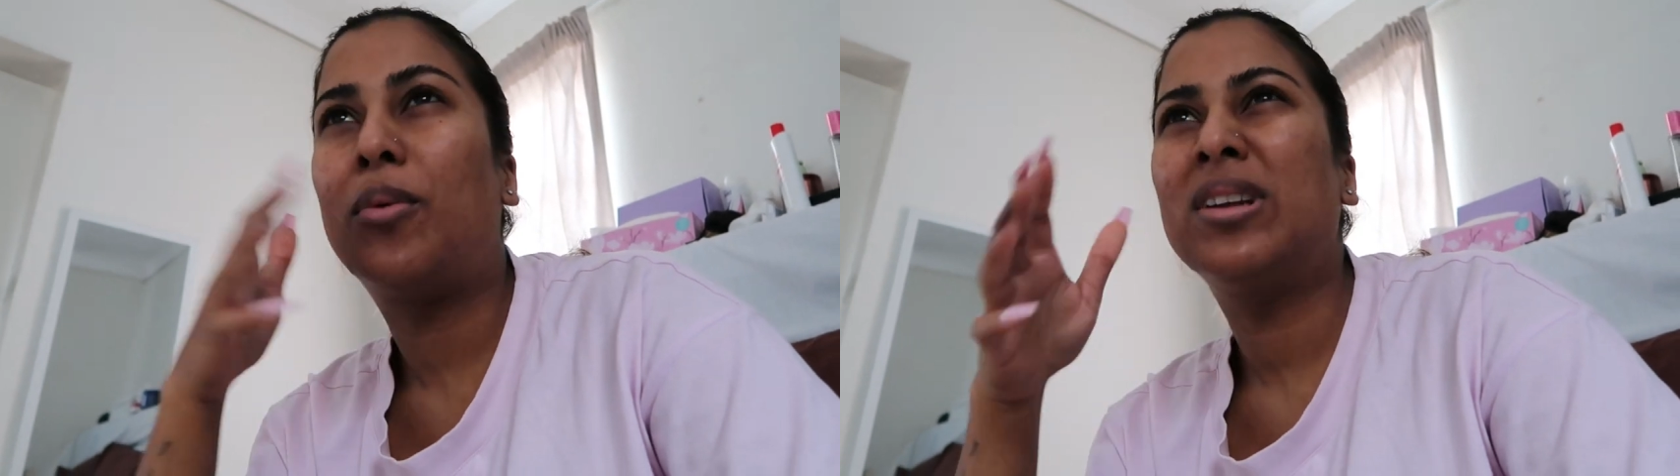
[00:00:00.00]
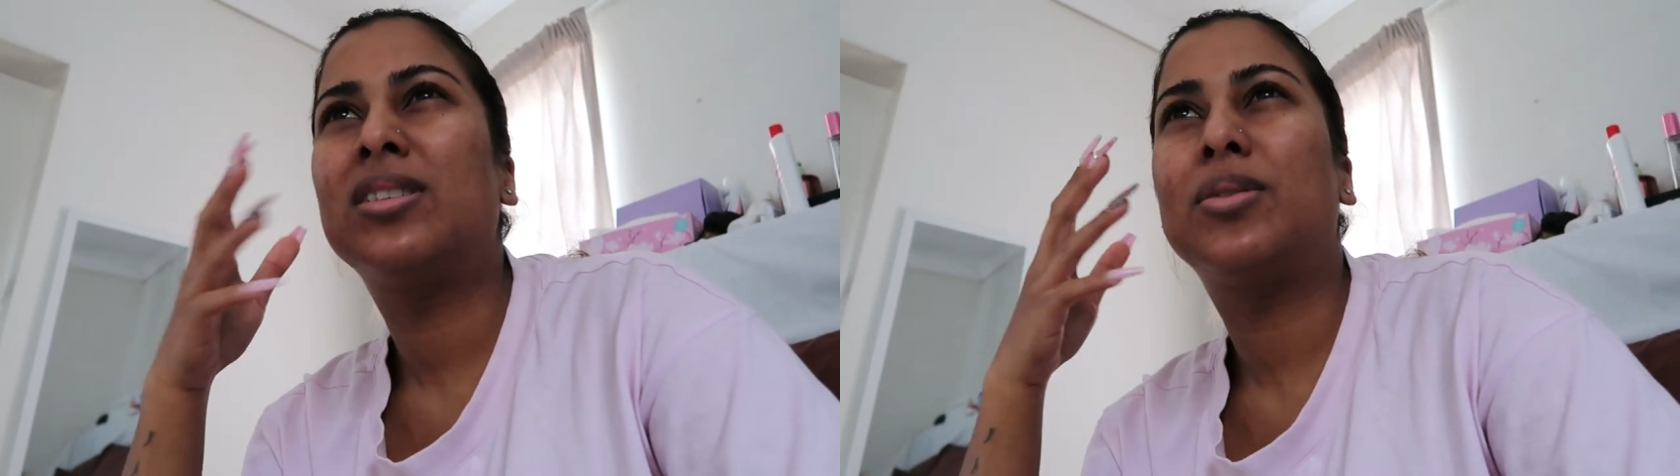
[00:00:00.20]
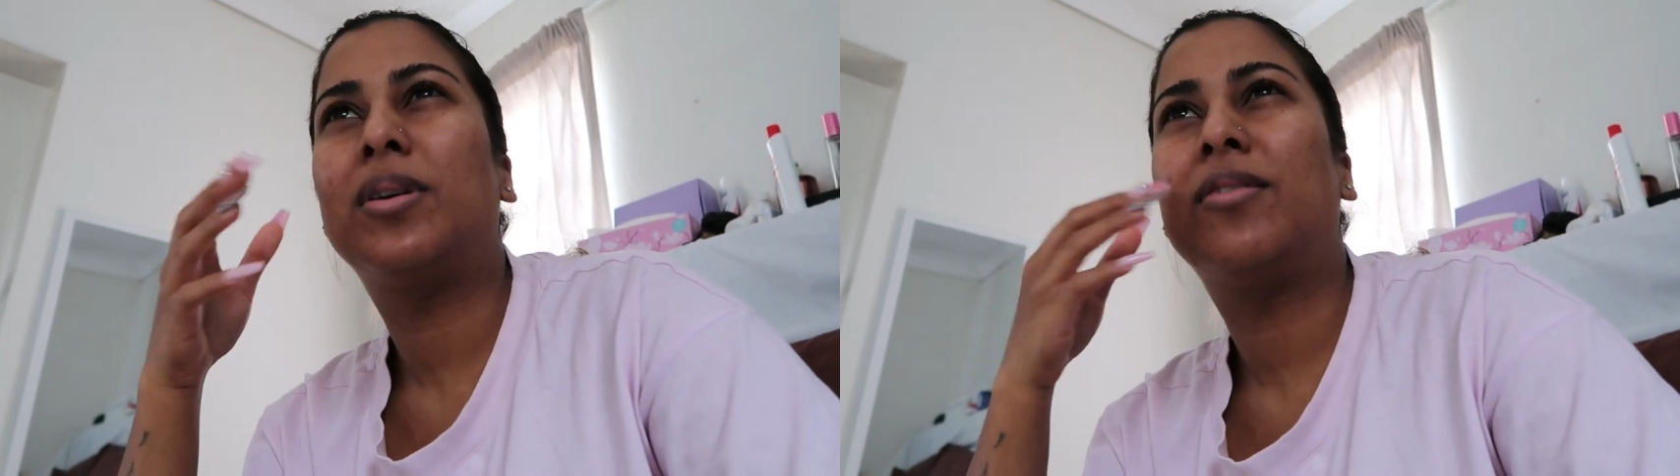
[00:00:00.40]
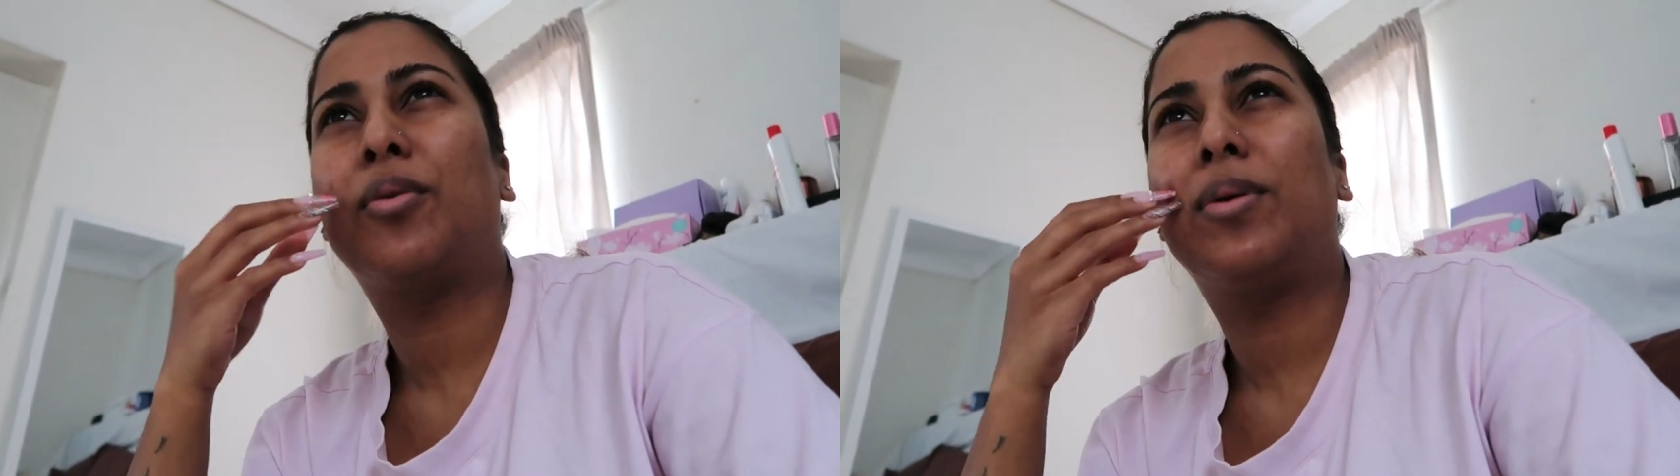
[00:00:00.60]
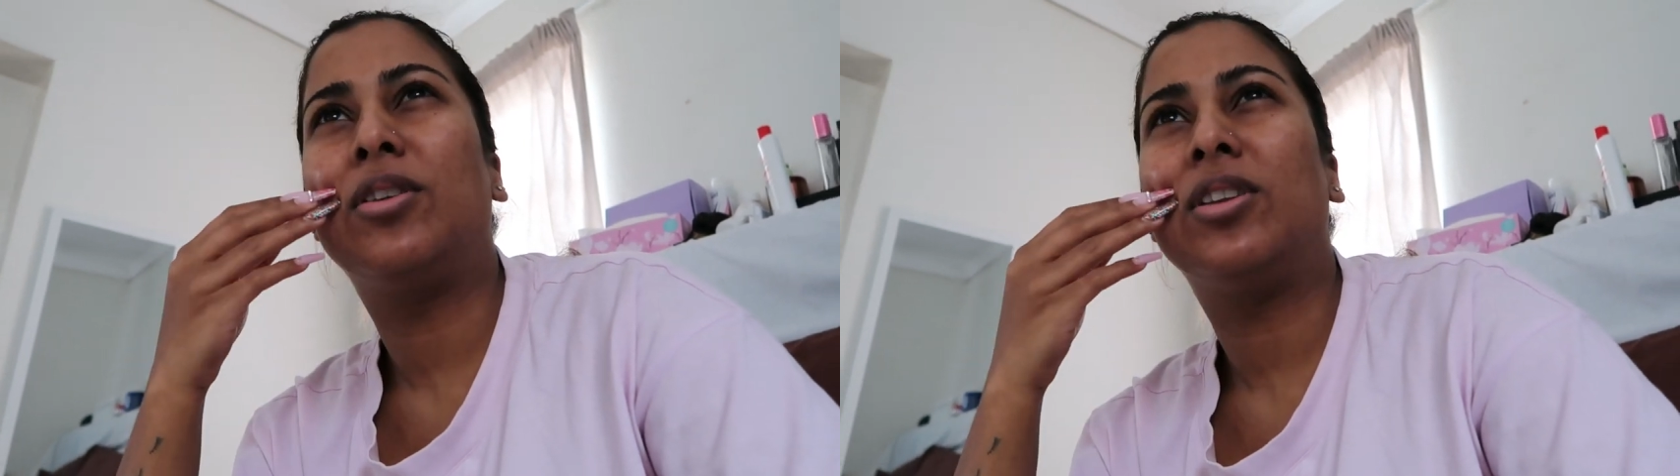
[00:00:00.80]
what's the word
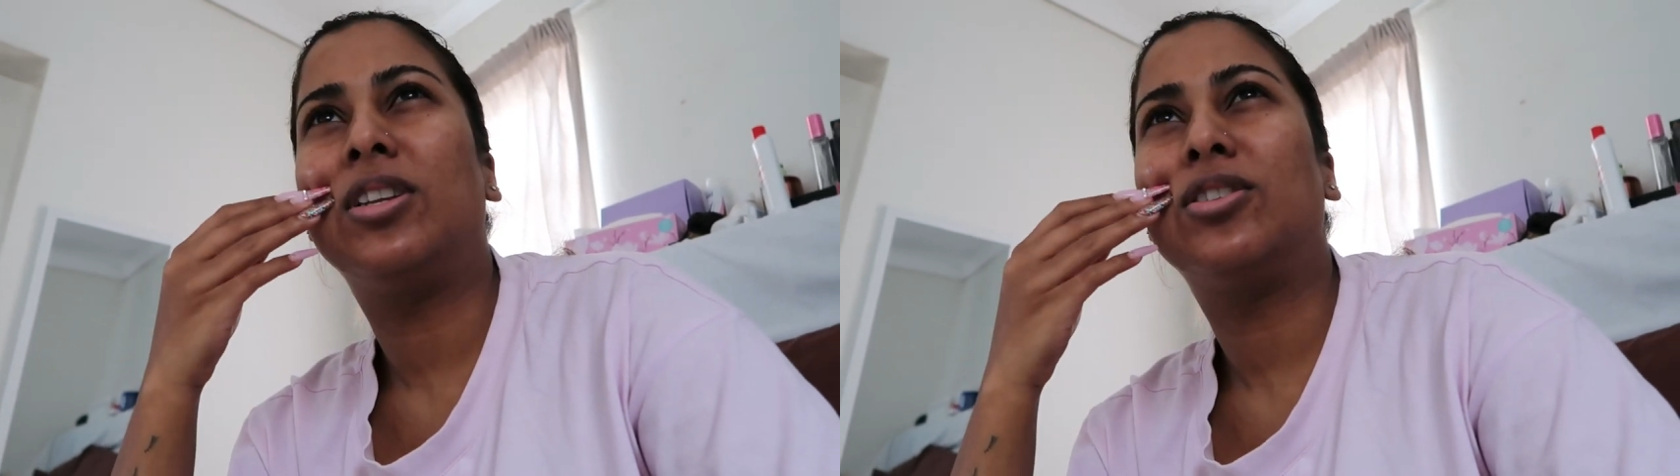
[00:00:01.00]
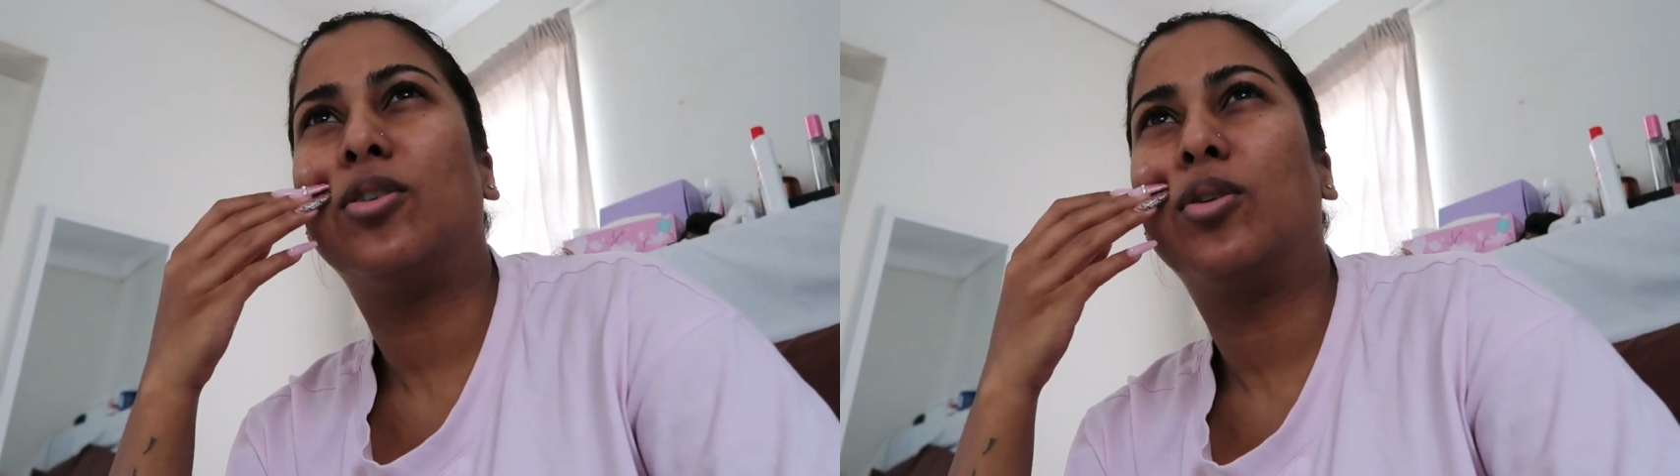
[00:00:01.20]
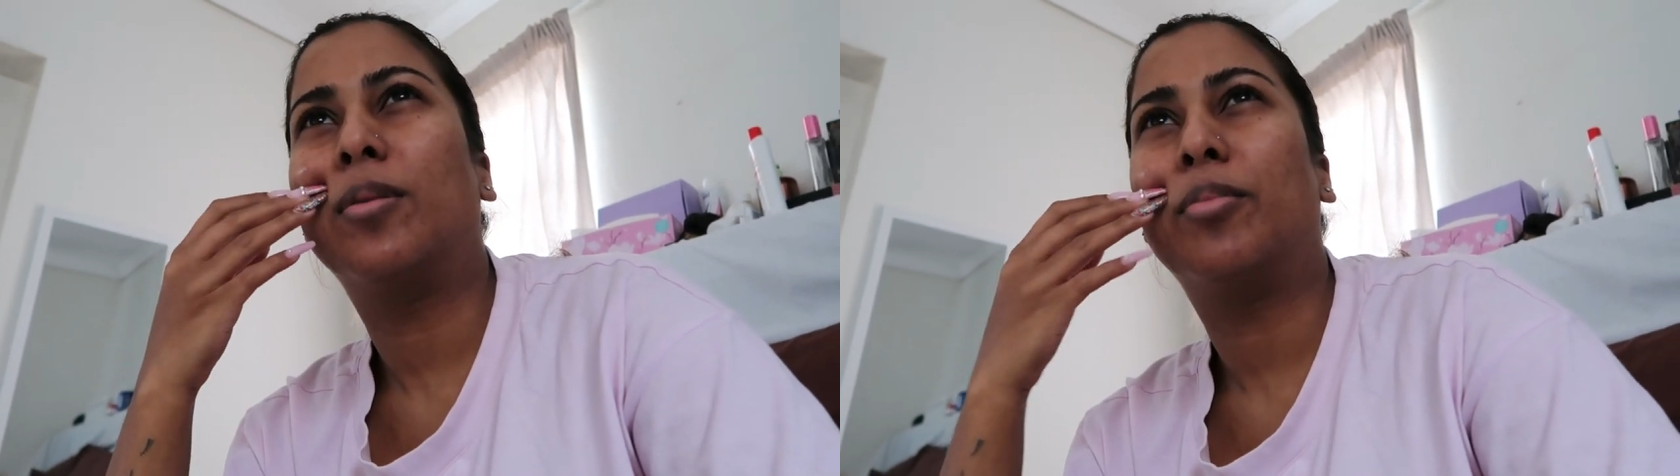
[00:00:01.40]
for when you need to look